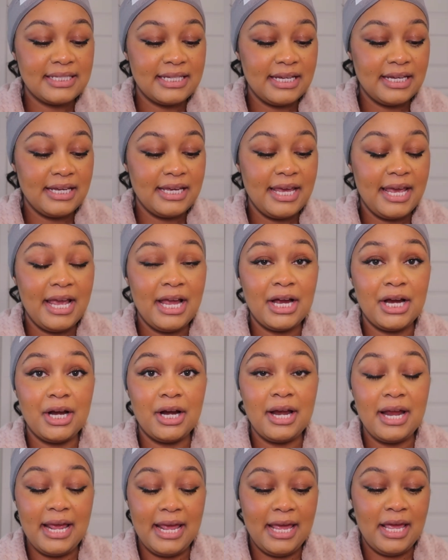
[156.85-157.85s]

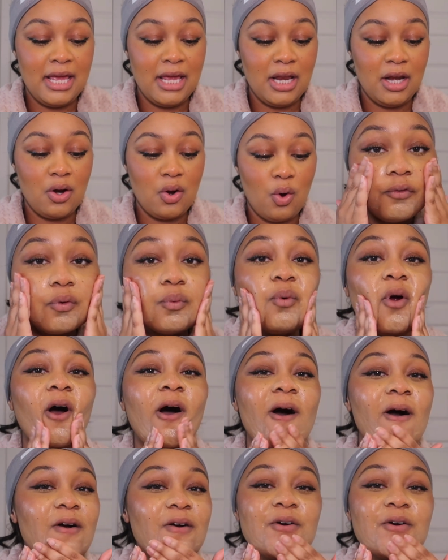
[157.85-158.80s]
skincare and overall